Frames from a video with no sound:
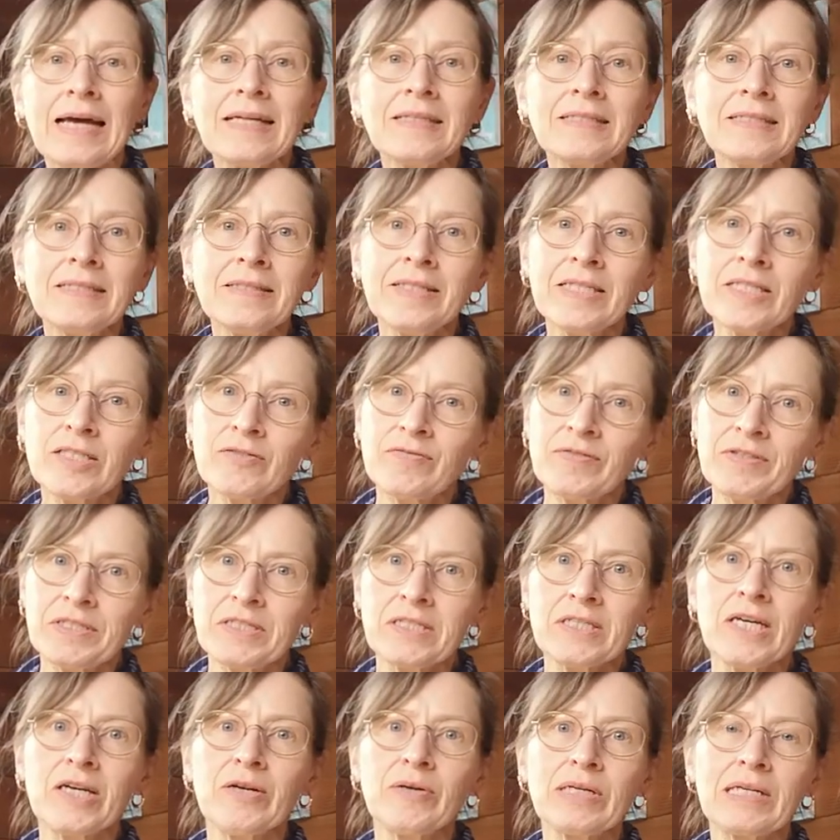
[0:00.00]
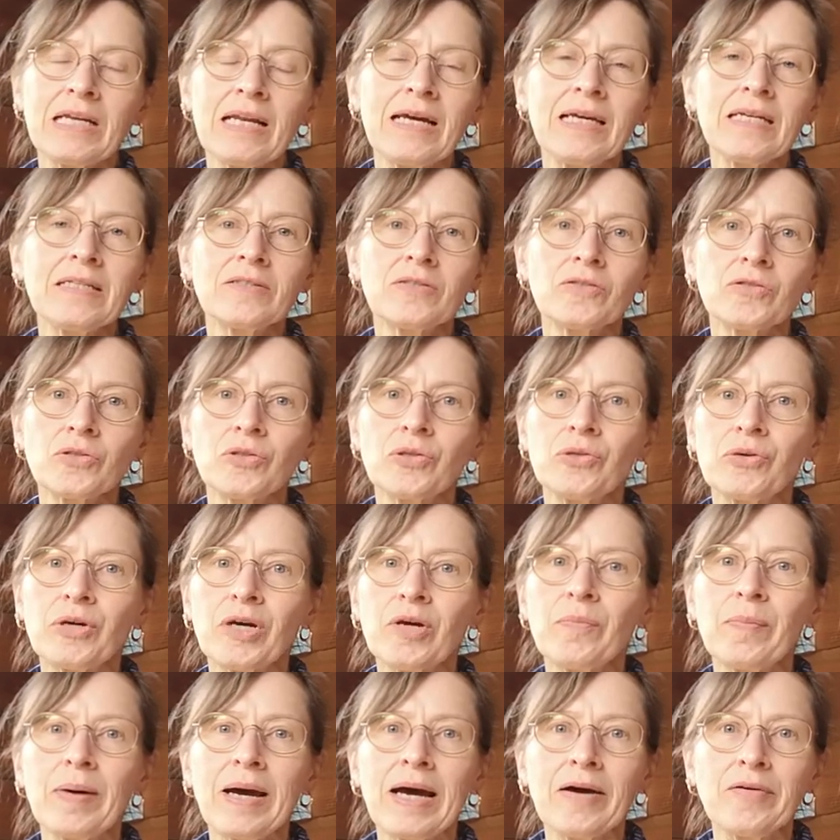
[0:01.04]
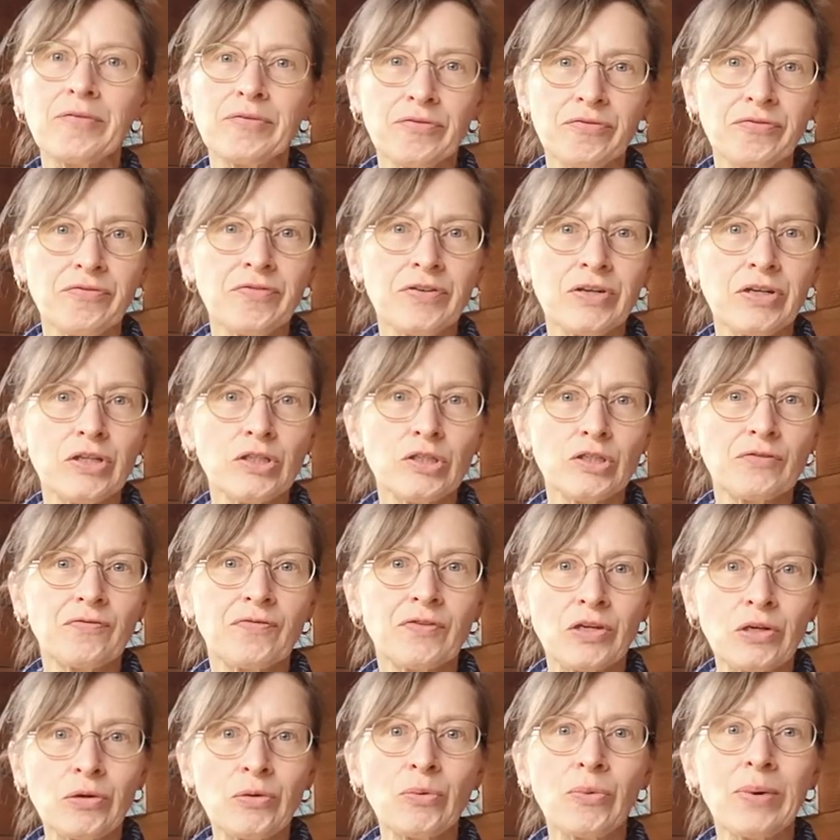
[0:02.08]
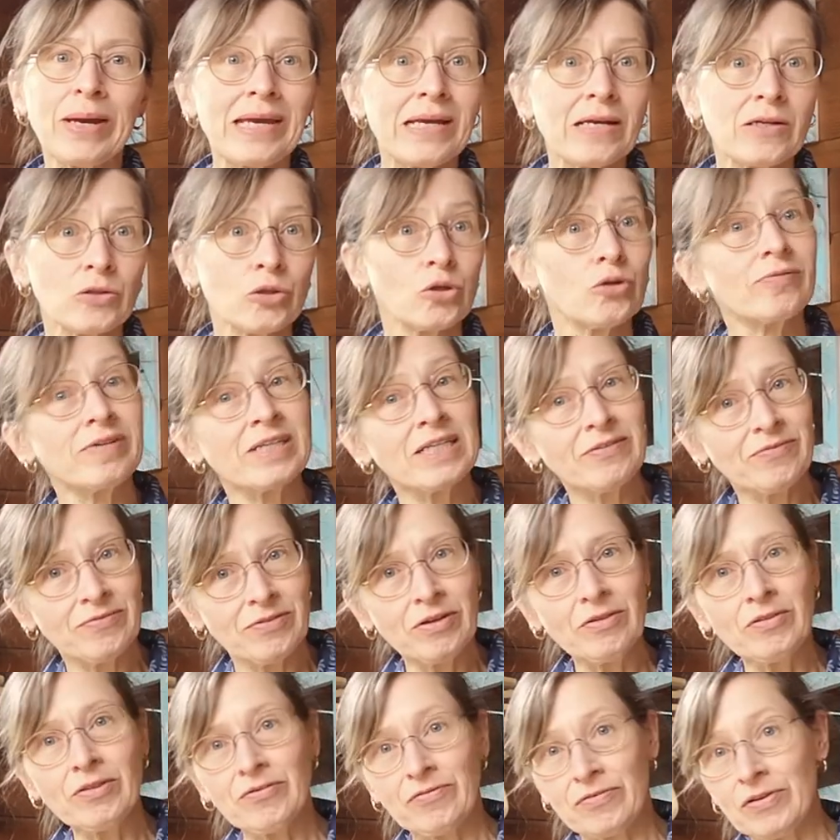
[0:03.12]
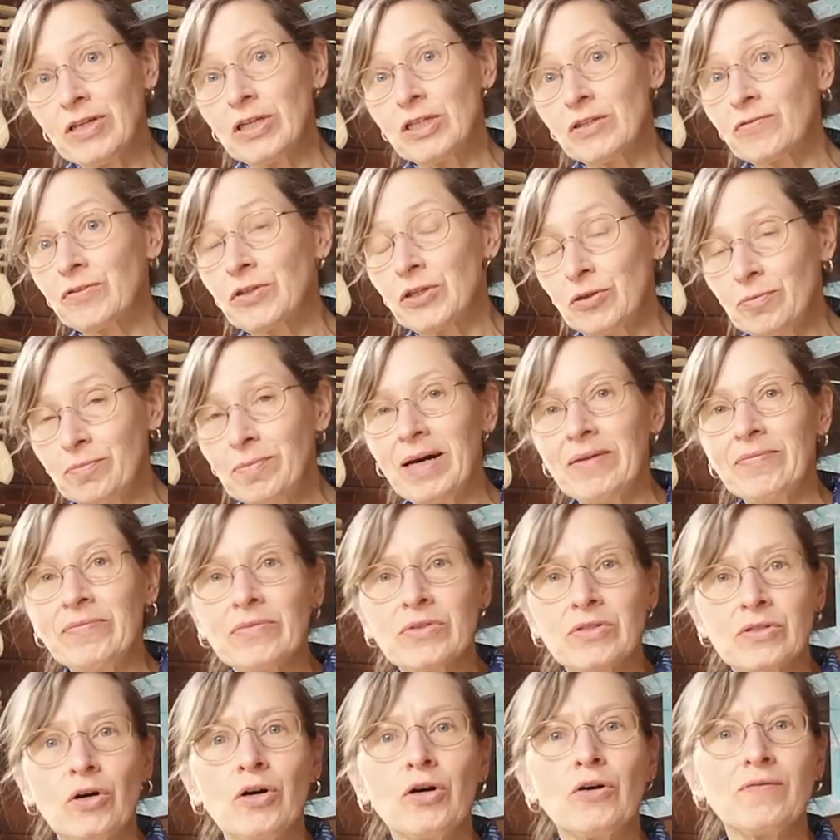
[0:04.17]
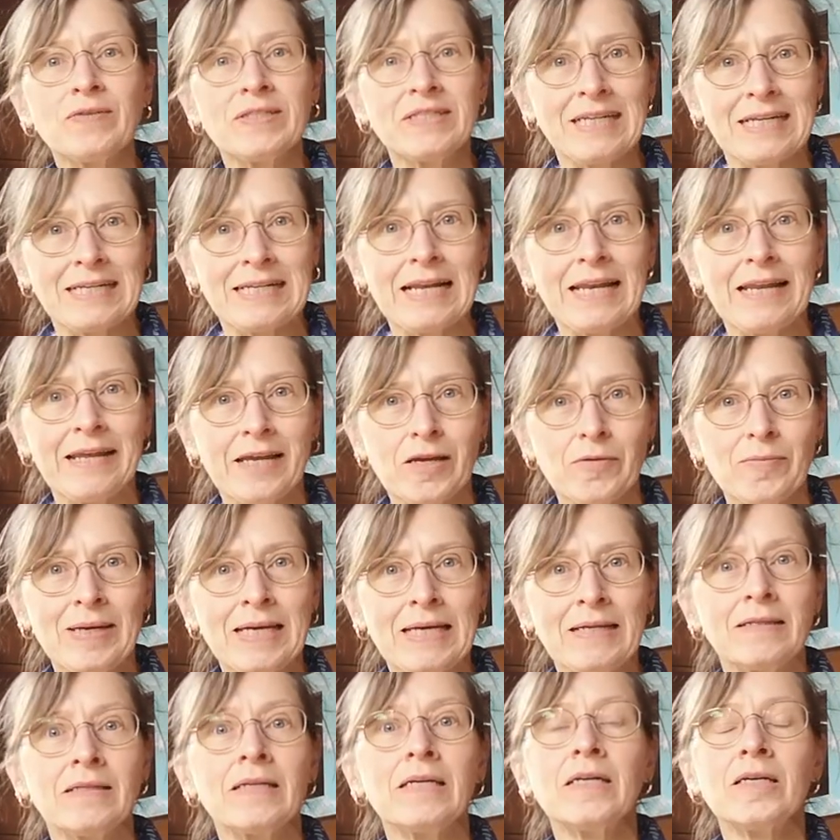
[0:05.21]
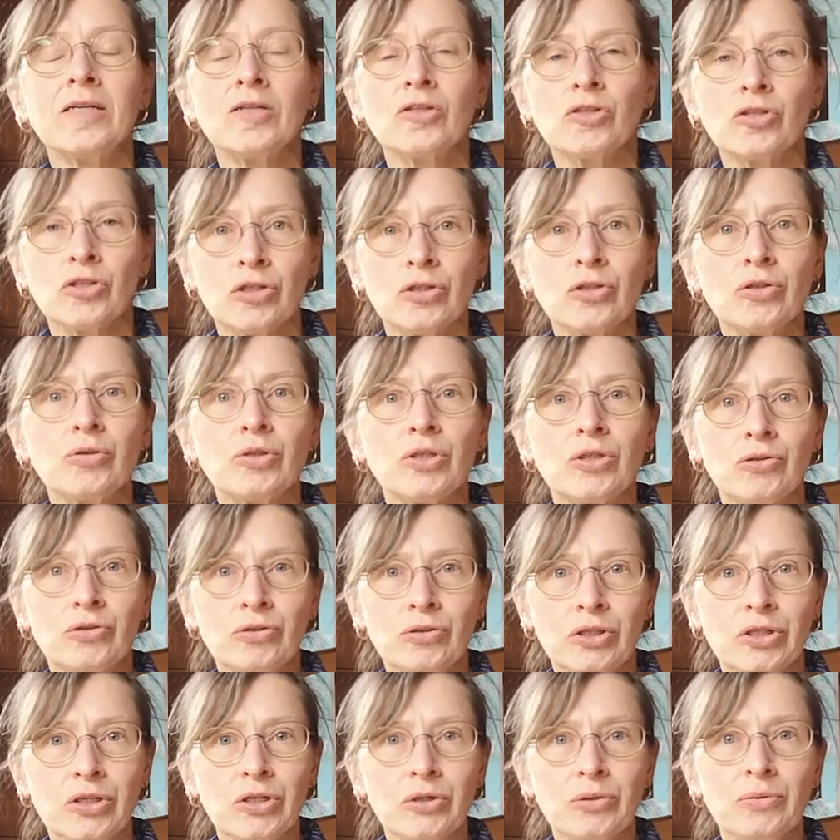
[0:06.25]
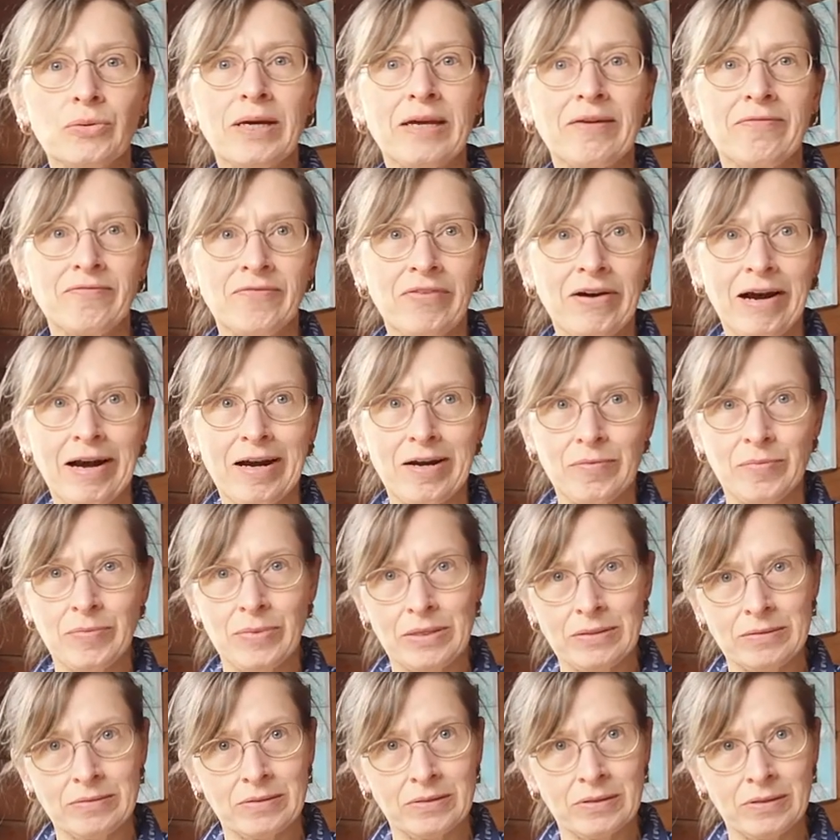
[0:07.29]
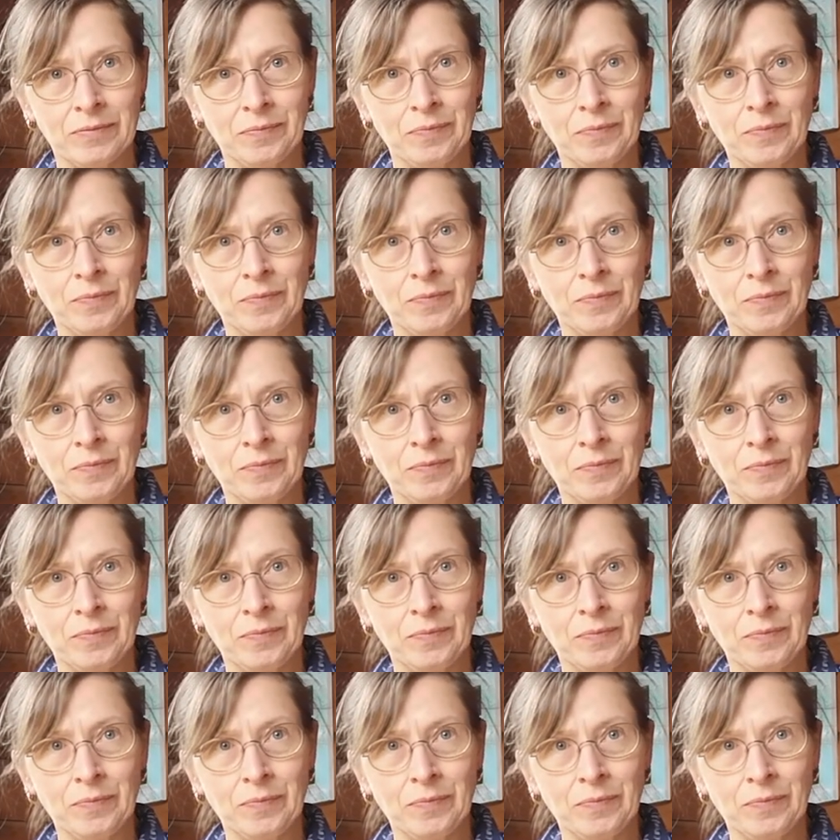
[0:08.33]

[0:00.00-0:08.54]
And in this video, I'd like to talk about the first few weeks or even the first few months of settling them in to your new environment.